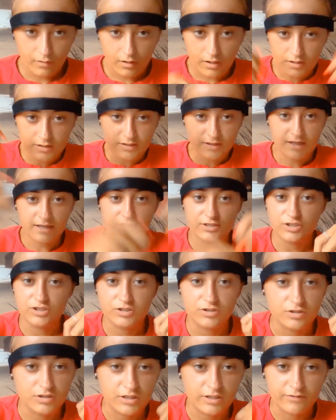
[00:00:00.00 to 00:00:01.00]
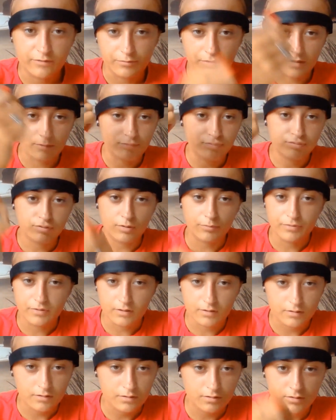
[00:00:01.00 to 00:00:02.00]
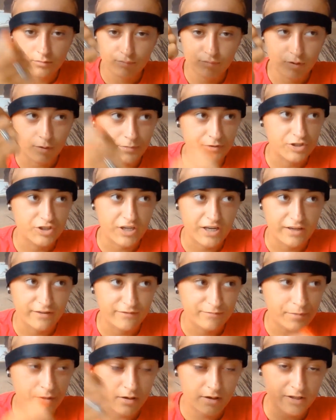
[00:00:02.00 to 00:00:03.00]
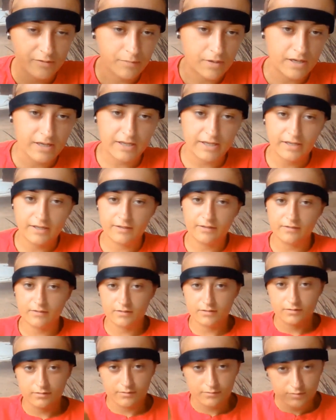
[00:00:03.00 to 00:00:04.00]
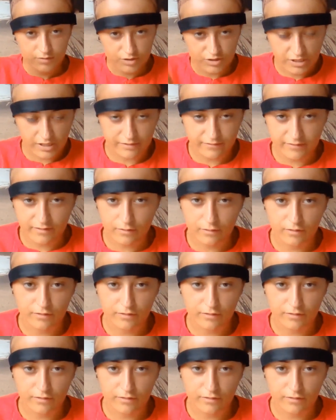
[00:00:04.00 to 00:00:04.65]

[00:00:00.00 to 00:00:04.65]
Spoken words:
under that, she's just given me a proper shave. Parted my hair, shaved it